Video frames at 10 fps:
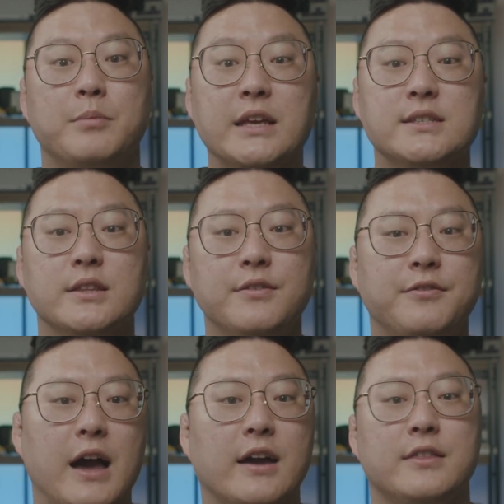Based on the
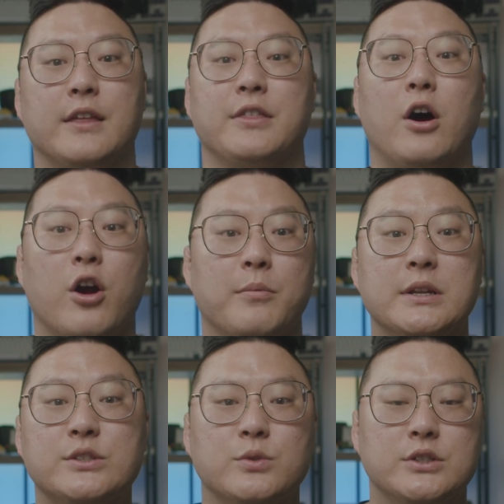fact that the
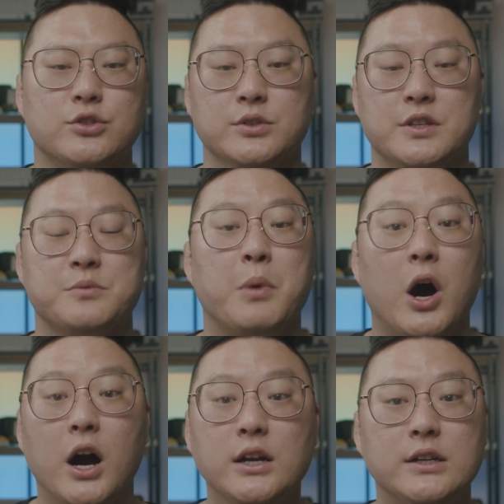Harmony switch uses
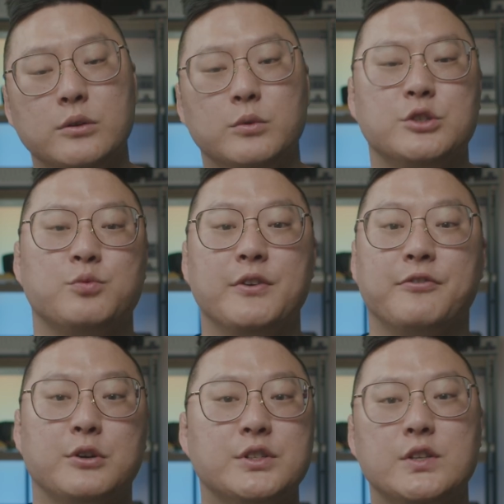POC, which we
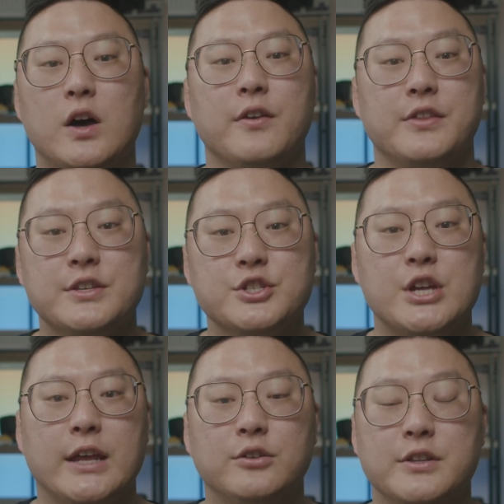first saw on this
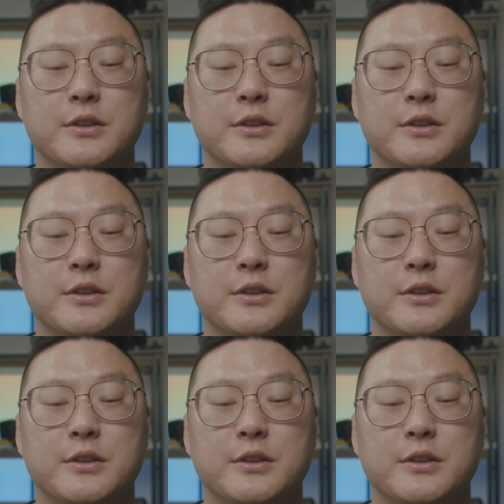channel in the